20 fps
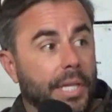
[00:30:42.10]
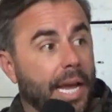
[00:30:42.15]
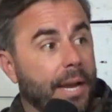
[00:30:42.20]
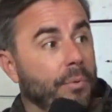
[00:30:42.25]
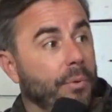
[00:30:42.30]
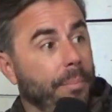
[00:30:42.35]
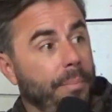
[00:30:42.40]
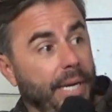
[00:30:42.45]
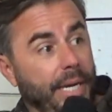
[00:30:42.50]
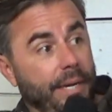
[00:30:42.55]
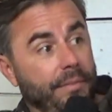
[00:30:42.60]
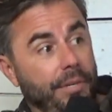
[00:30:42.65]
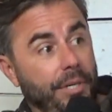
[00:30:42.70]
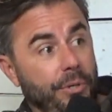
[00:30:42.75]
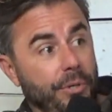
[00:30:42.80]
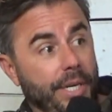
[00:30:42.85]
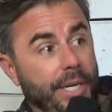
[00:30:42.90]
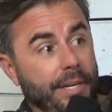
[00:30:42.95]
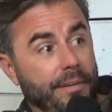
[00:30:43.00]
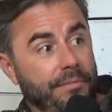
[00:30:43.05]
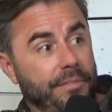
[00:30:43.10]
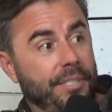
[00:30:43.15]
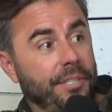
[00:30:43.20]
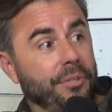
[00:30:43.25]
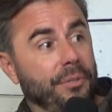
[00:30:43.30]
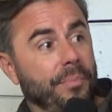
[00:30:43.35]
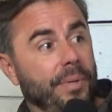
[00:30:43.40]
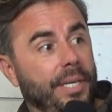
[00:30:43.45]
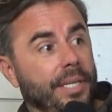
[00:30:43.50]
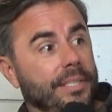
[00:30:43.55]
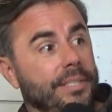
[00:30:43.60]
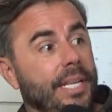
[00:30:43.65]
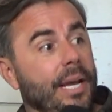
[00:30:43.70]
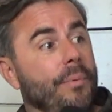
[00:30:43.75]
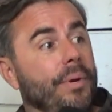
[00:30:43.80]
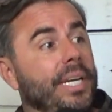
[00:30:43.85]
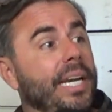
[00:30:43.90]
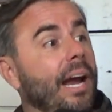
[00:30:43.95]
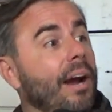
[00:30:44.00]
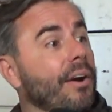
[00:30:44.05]
they would be giving you a gift too, because they
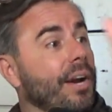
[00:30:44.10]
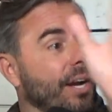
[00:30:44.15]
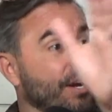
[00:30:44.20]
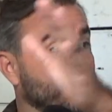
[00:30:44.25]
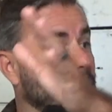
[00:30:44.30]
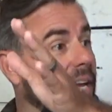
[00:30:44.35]
would carry on that